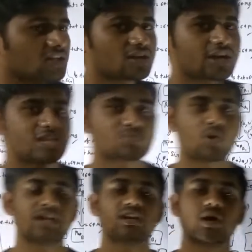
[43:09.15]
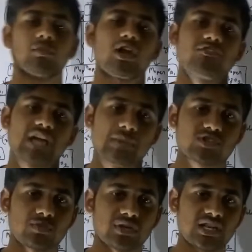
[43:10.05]
key, corresponding number of
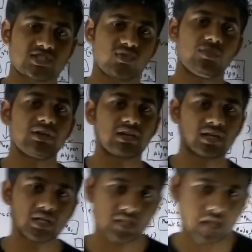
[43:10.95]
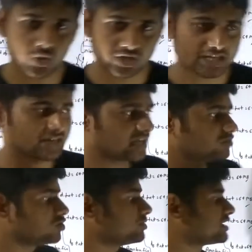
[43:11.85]
times appearance will be counted
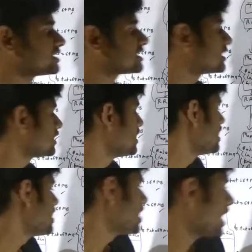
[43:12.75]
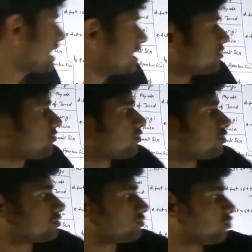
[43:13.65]
and will be written, and
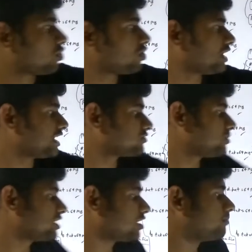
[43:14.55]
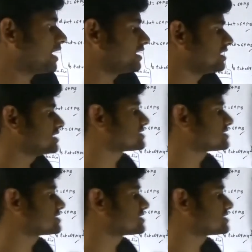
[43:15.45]
for whole it will be combined in a